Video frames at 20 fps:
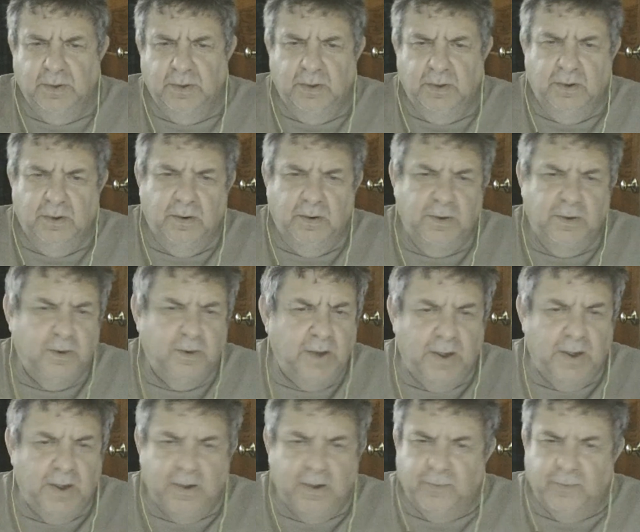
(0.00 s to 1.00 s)

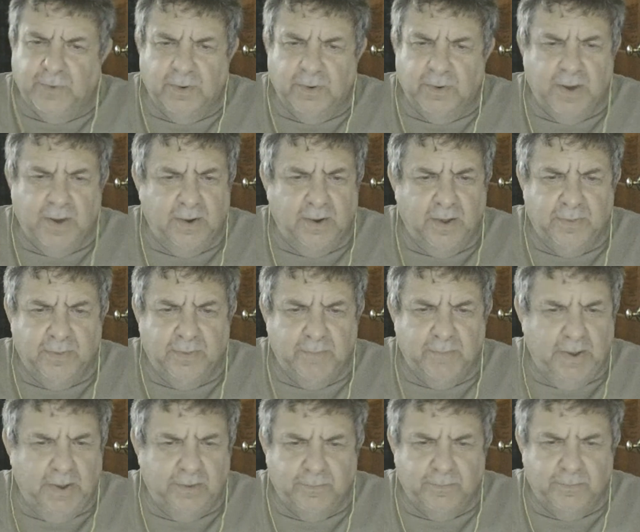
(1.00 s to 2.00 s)
If you're not on the
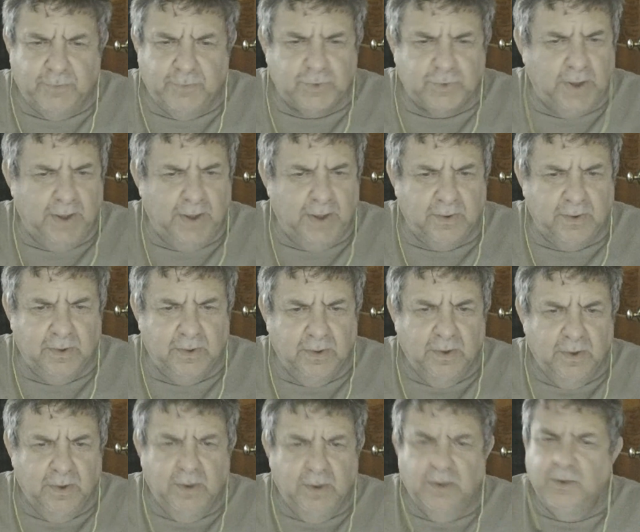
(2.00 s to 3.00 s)
main track,
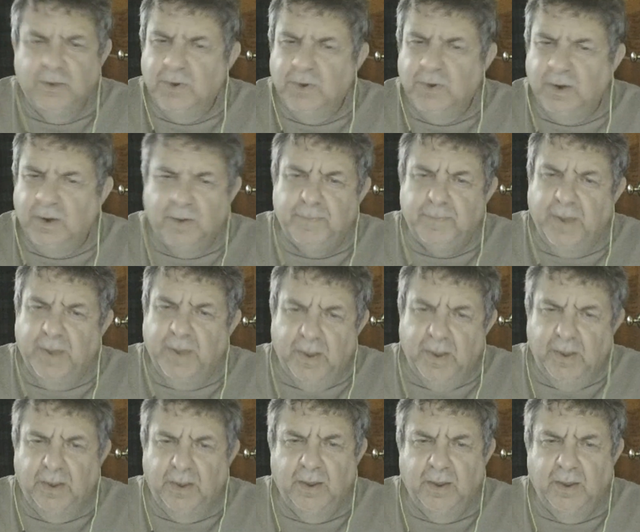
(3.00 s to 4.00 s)
you're going to
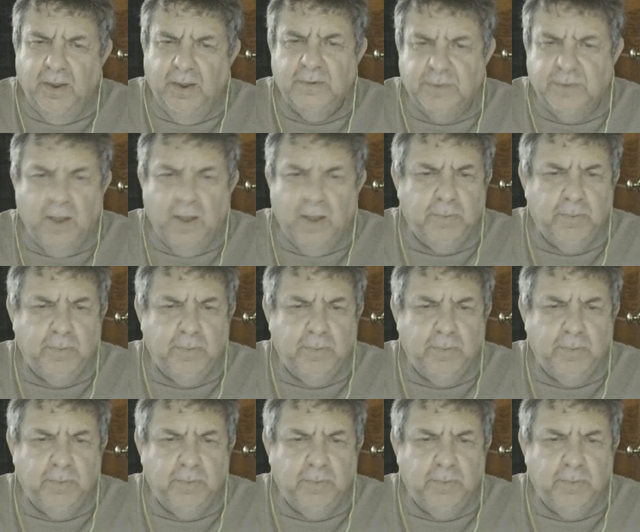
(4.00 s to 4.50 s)
pay double,